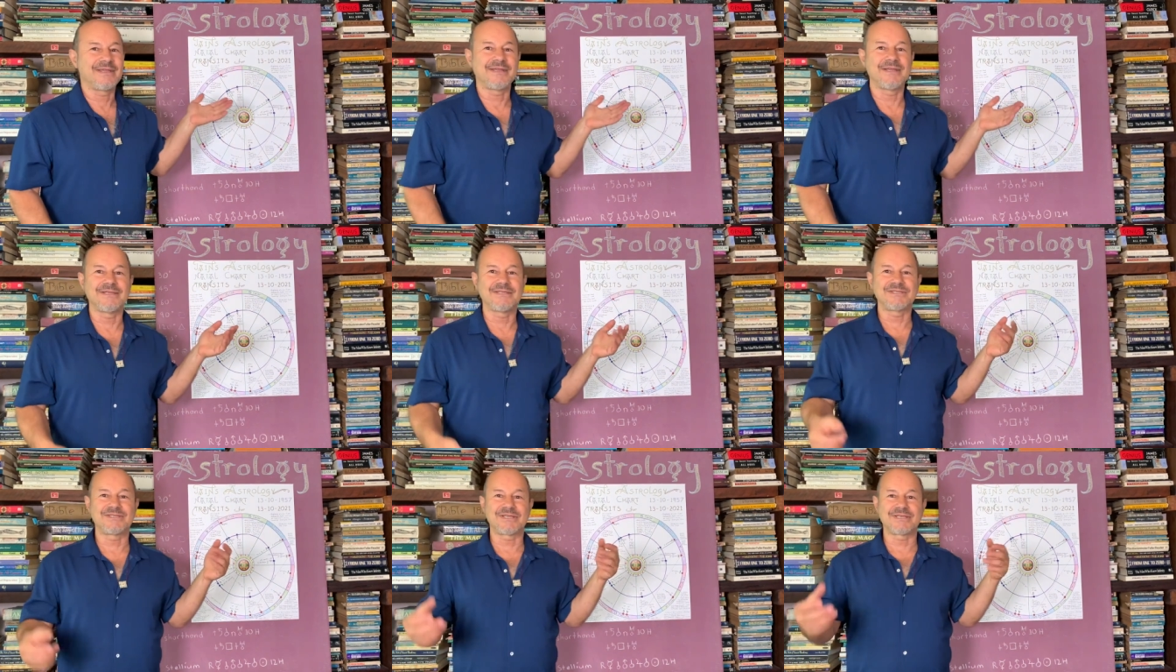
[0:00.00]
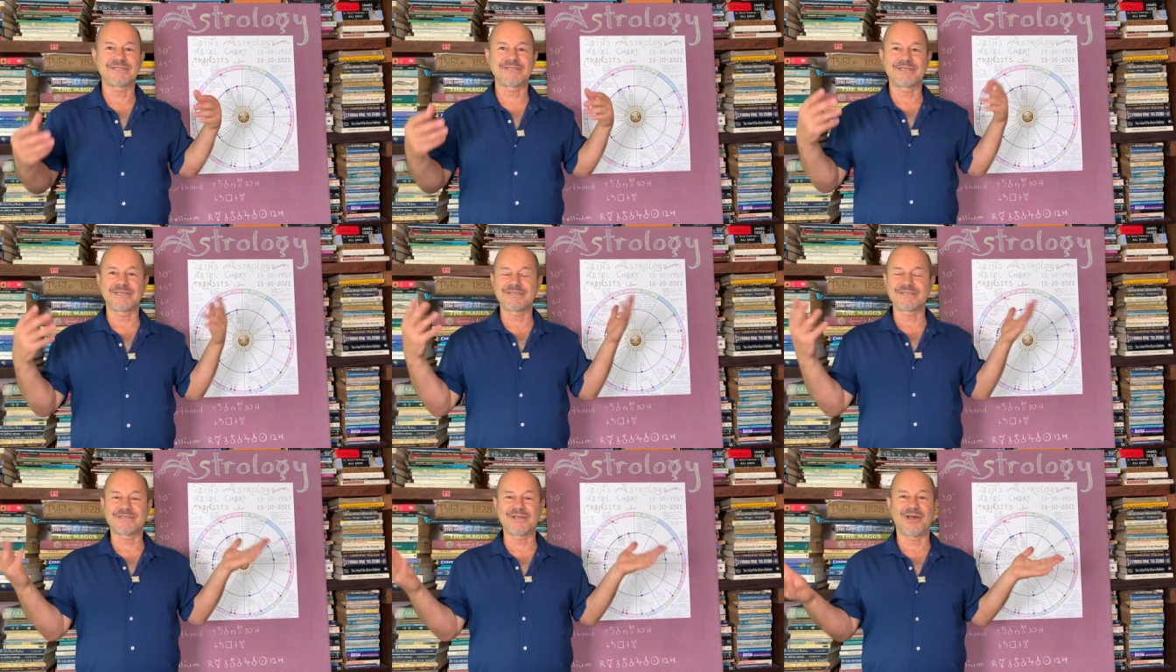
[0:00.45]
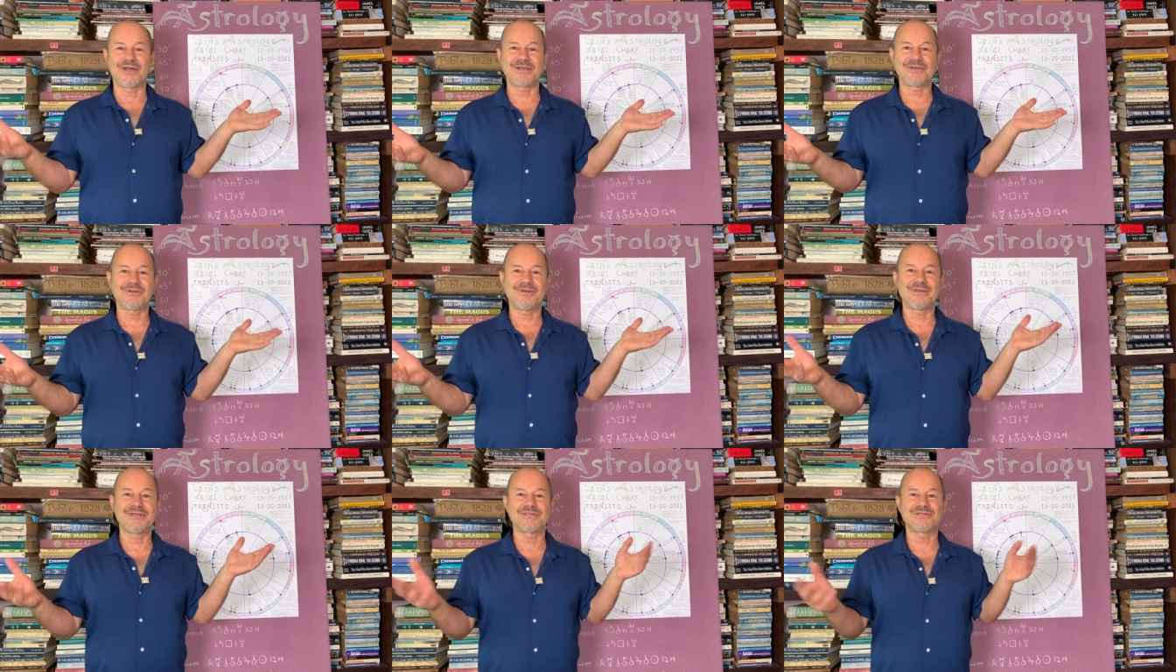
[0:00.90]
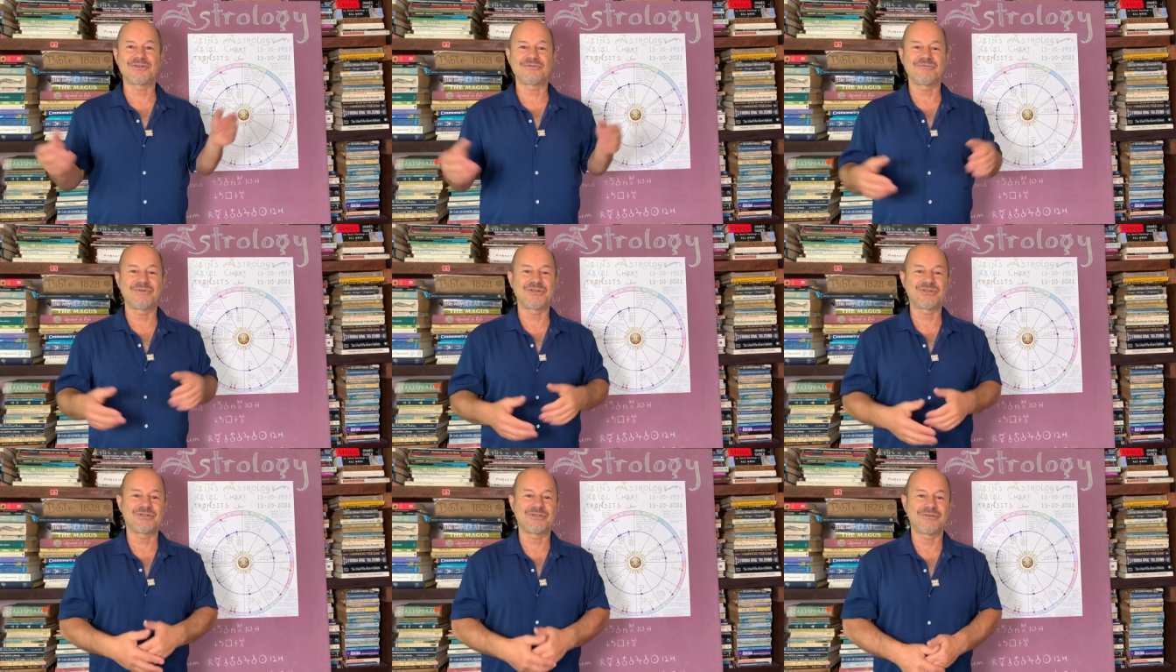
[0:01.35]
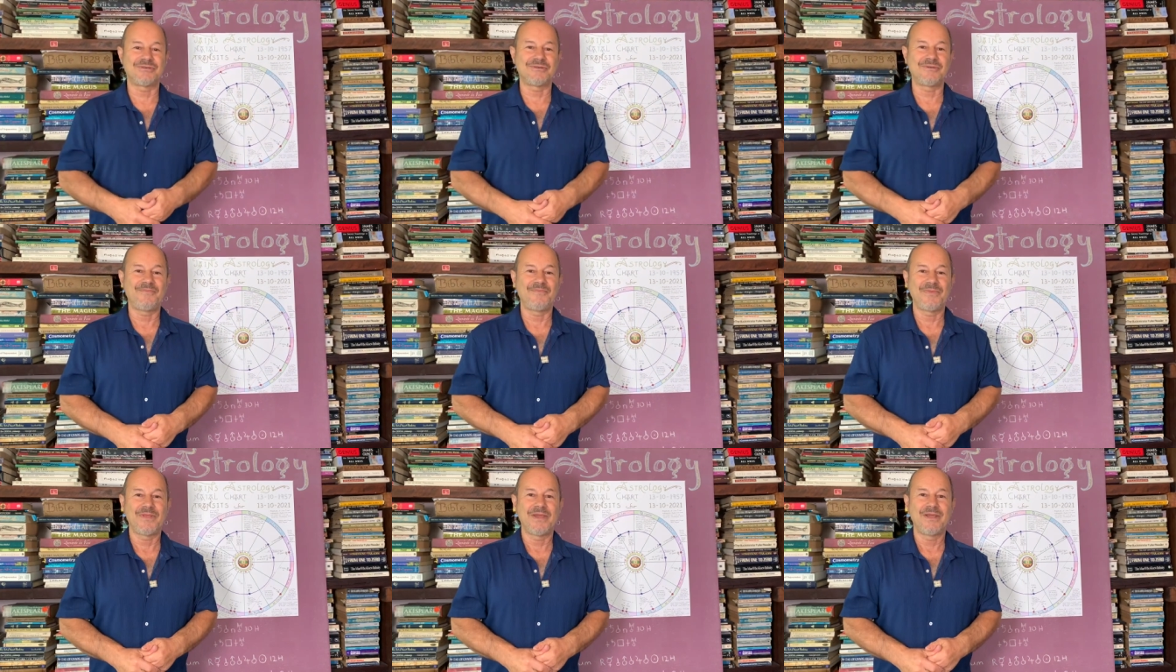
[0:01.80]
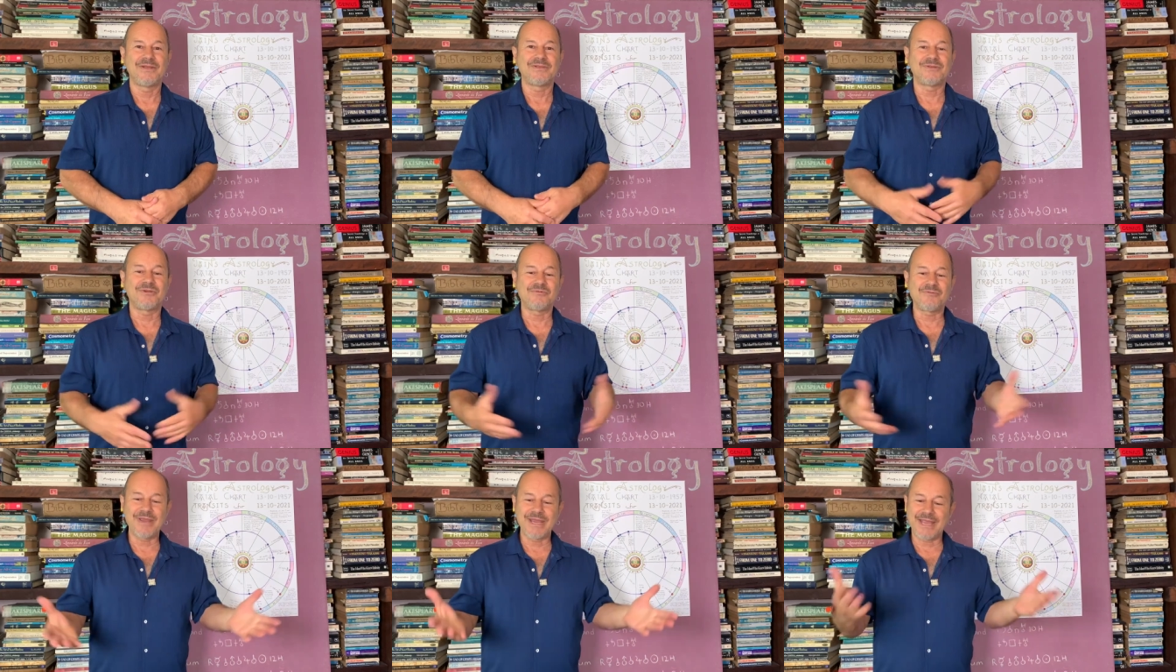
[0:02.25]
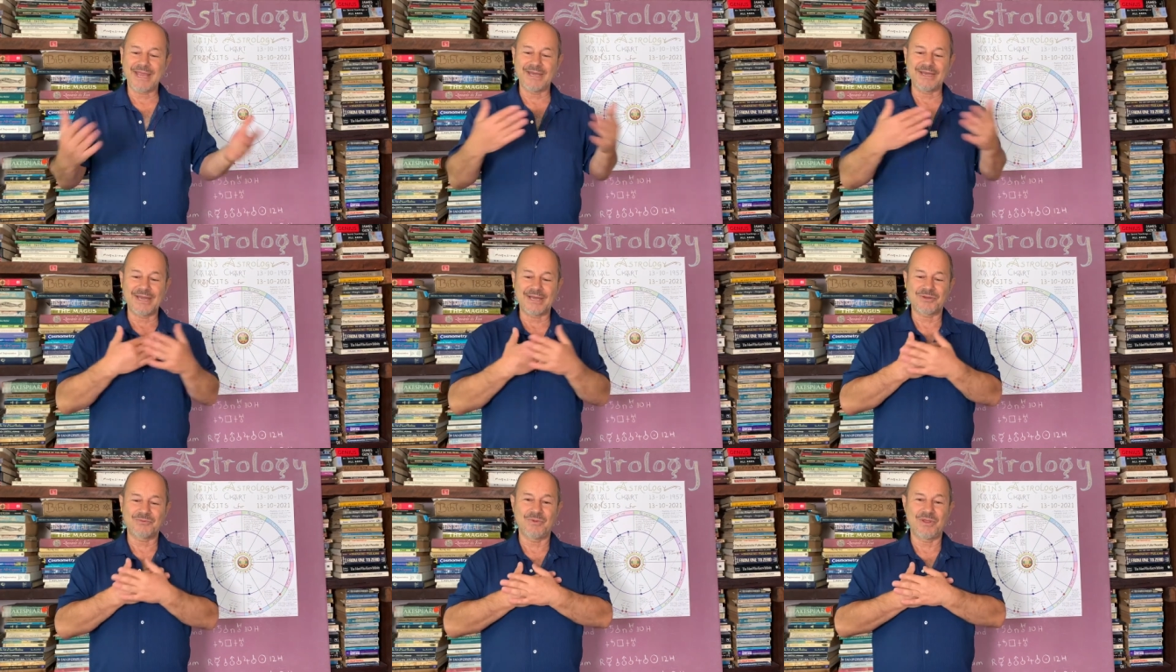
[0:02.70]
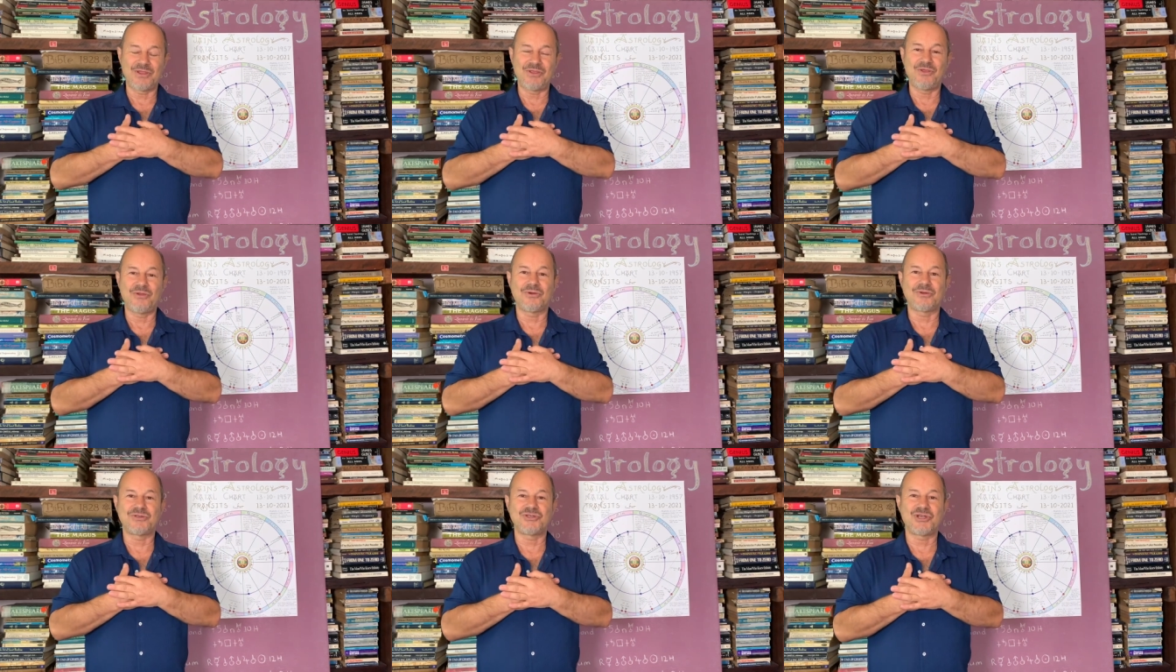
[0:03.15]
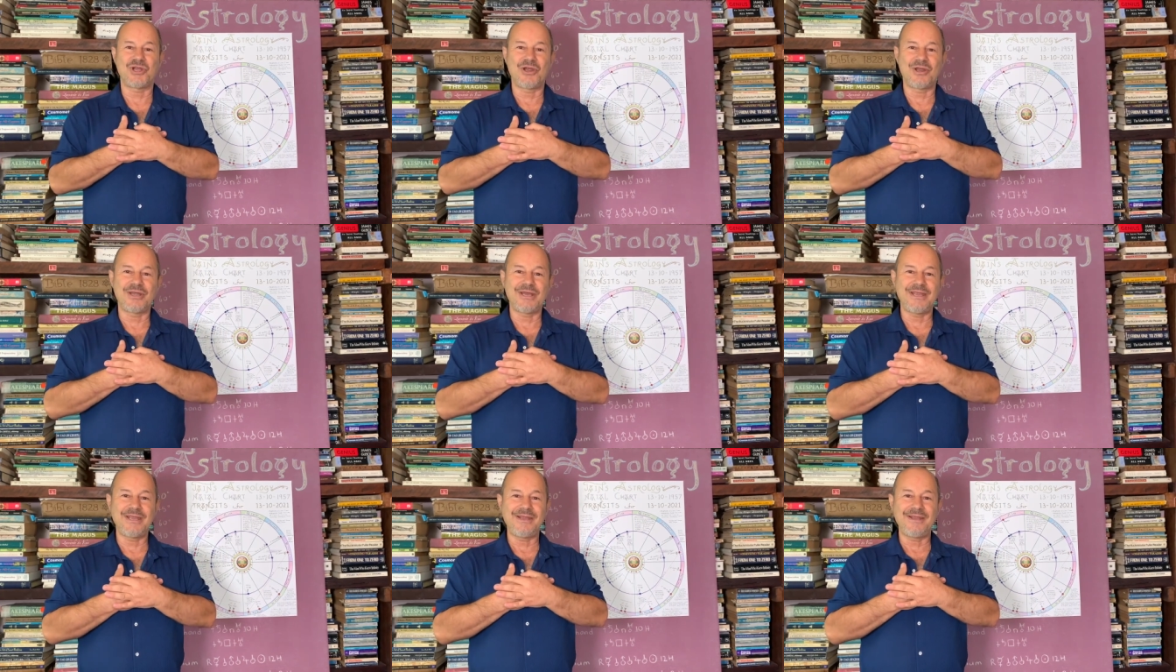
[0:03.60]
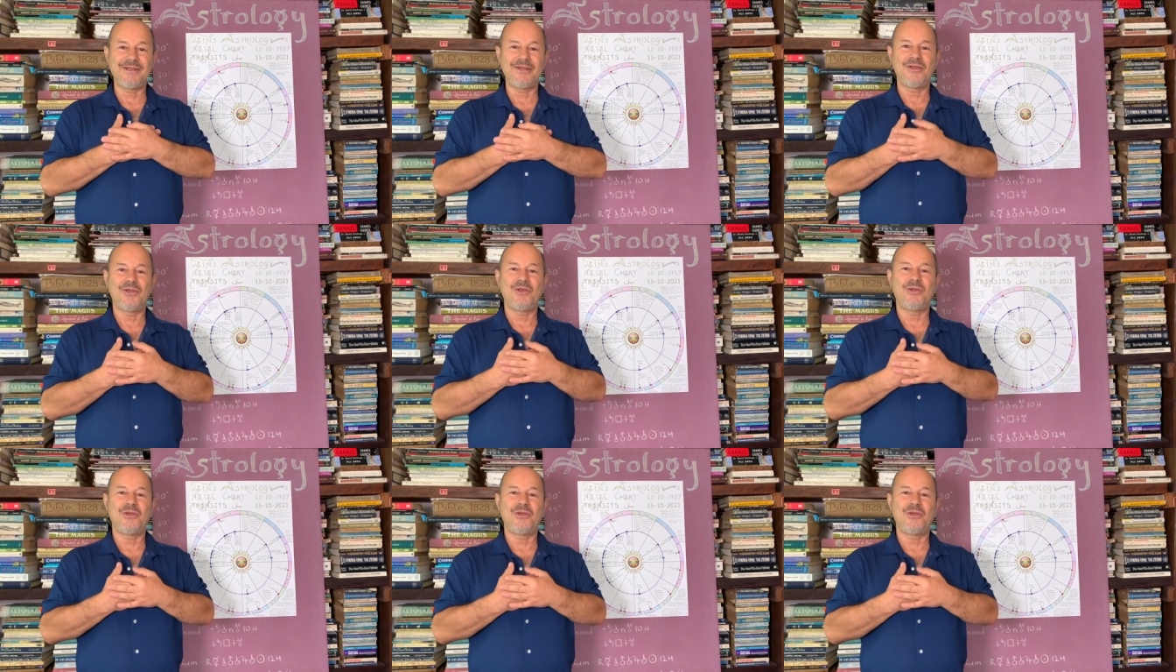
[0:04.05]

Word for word: It's just a cycle. It's a ritual to reconnect with your journey,